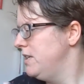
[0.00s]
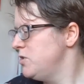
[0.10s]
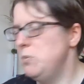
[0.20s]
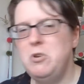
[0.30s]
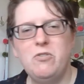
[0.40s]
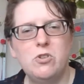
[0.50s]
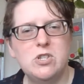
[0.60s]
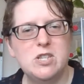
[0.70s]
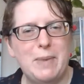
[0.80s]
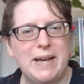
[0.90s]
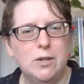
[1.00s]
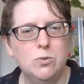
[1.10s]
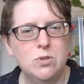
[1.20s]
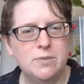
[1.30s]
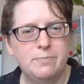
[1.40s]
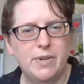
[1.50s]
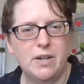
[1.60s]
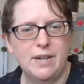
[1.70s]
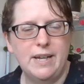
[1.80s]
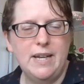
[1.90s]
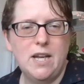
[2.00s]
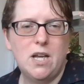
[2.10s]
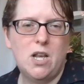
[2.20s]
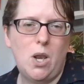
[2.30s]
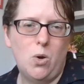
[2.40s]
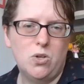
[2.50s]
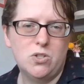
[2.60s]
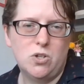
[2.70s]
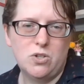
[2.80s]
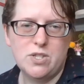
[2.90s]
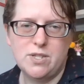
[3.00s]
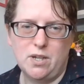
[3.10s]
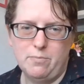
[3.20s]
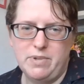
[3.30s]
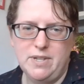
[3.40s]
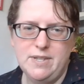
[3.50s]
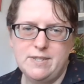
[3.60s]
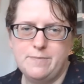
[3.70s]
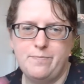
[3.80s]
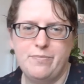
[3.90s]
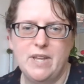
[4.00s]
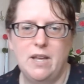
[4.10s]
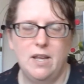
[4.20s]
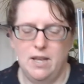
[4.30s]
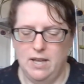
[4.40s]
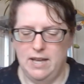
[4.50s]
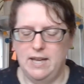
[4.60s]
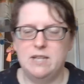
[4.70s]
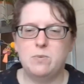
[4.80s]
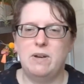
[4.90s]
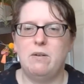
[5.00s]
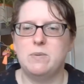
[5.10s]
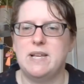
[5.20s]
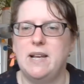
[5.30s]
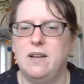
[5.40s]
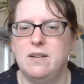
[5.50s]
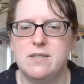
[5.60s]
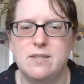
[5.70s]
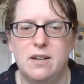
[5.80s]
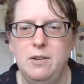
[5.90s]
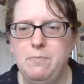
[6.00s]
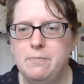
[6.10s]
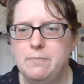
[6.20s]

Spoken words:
Should we move on to Spangled by Long Dog Samplers. Here's where I was at last time.